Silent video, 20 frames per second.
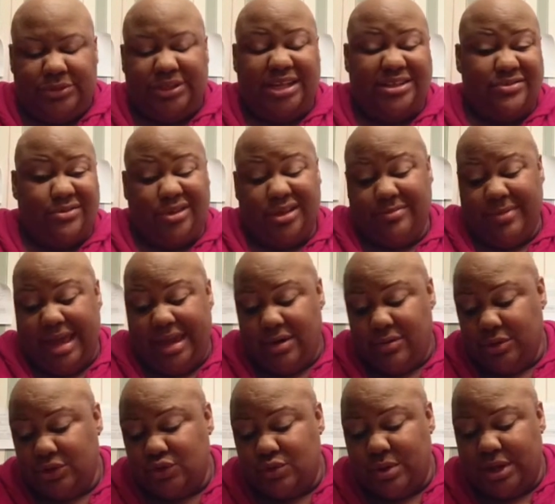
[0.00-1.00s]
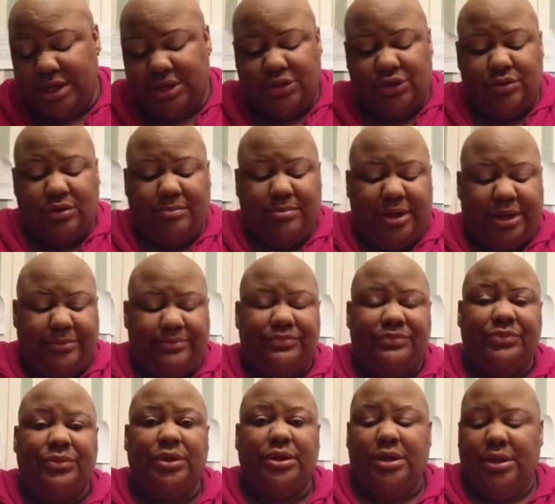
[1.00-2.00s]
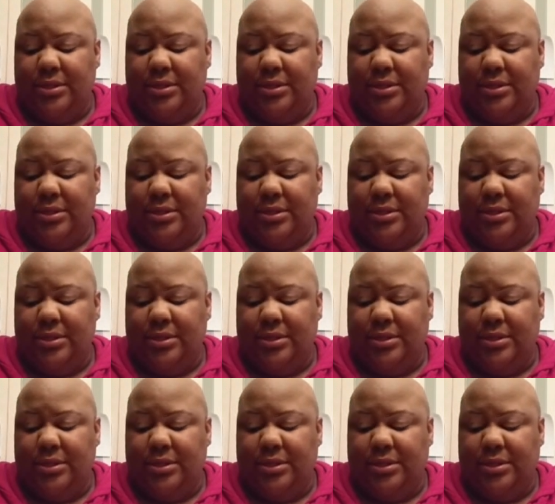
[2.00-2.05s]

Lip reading: it doesn't really matter which way you do it, but